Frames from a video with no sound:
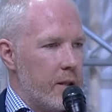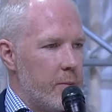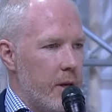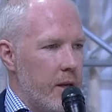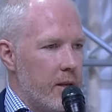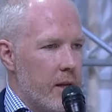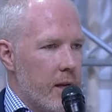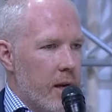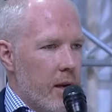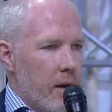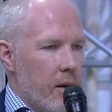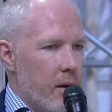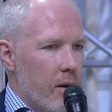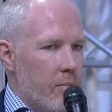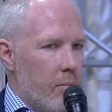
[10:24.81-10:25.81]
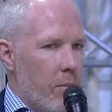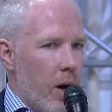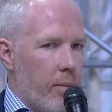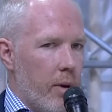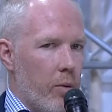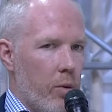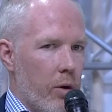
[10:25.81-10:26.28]
but it might
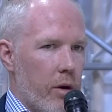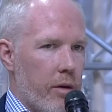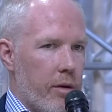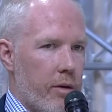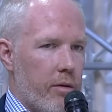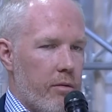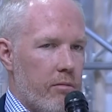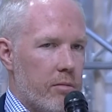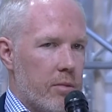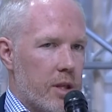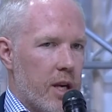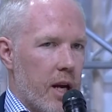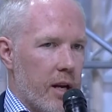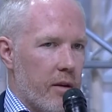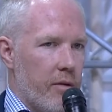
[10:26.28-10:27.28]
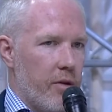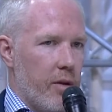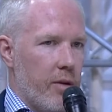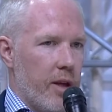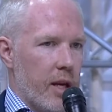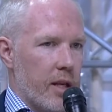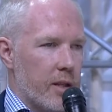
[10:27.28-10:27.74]
be worth saying a few
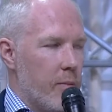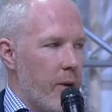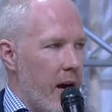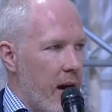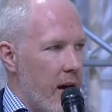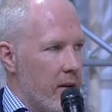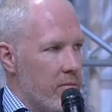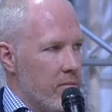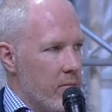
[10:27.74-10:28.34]
things about,